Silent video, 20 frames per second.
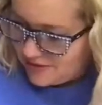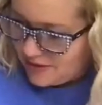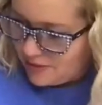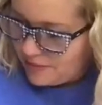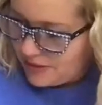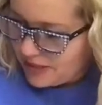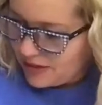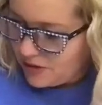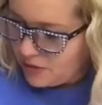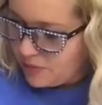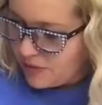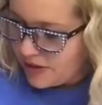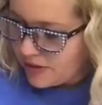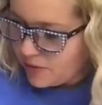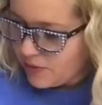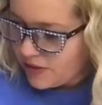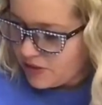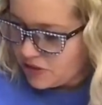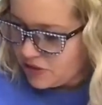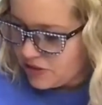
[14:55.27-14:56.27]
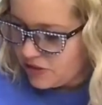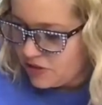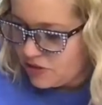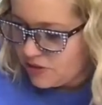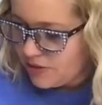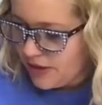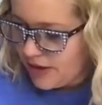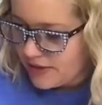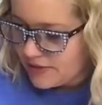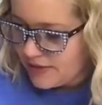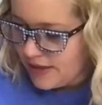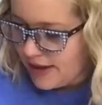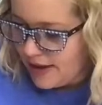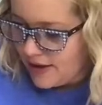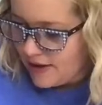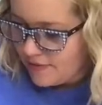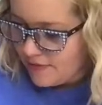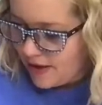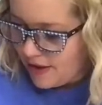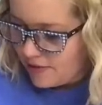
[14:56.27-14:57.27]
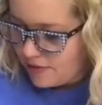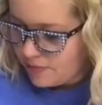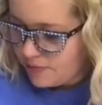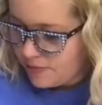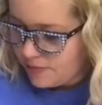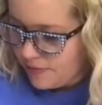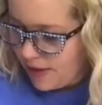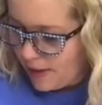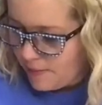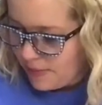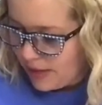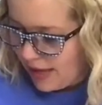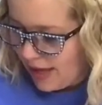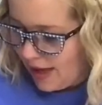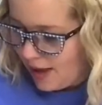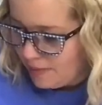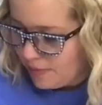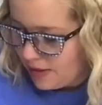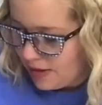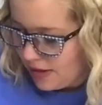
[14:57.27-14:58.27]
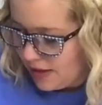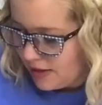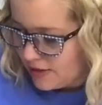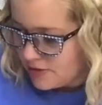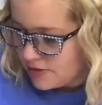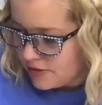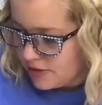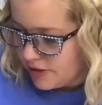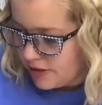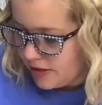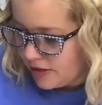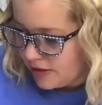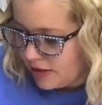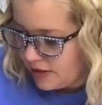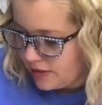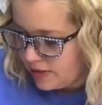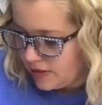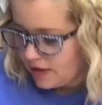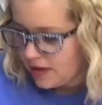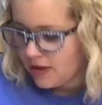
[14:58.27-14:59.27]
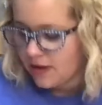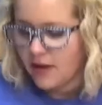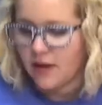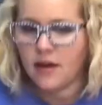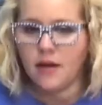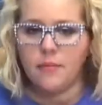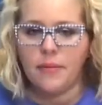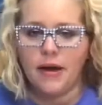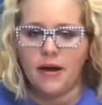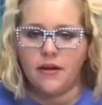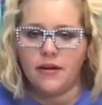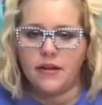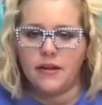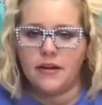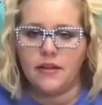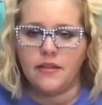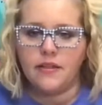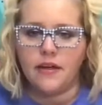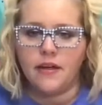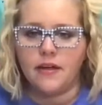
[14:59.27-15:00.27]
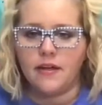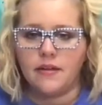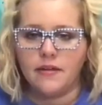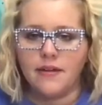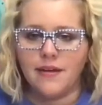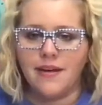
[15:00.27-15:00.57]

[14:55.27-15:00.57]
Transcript: Let me know what questions you guys have. I'll be happy to answer anything about anything.